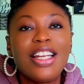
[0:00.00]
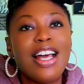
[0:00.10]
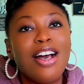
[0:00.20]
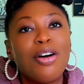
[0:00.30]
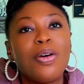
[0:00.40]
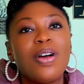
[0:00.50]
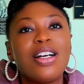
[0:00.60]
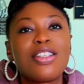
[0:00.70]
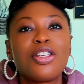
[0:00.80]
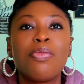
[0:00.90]
Now,
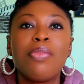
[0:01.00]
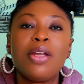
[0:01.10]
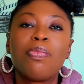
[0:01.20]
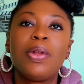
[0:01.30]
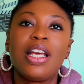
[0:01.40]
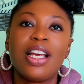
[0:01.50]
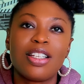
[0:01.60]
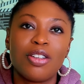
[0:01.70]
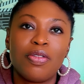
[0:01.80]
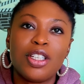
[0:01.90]
to the main players
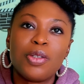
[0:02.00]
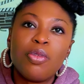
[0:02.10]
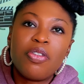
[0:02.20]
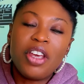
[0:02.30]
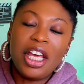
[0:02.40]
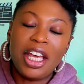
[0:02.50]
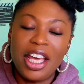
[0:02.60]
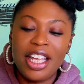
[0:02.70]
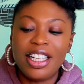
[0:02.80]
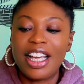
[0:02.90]
of this movie,
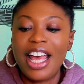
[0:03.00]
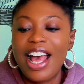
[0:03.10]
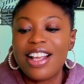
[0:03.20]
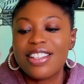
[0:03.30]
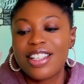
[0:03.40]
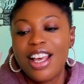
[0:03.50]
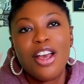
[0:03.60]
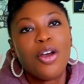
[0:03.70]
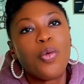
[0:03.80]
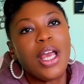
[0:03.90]
aka the cast,
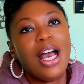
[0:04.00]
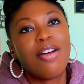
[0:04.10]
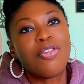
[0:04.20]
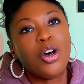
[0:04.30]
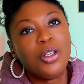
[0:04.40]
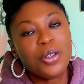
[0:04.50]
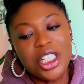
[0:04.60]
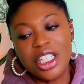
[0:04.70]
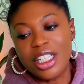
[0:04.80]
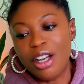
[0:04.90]
we have
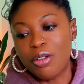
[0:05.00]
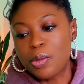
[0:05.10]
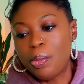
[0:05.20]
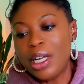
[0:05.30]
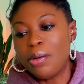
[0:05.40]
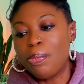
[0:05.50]
Oluchi, that was played